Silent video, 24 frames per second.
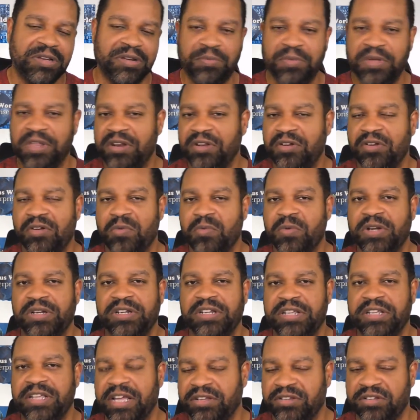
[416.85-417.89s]
depending on what
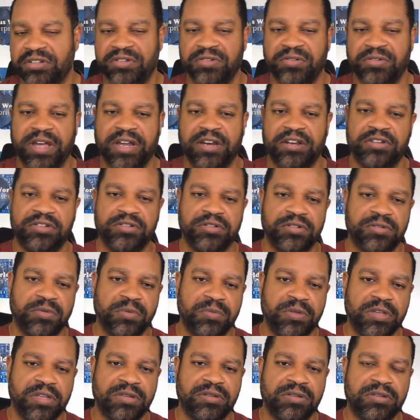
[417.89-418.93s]
the exit strategies would be.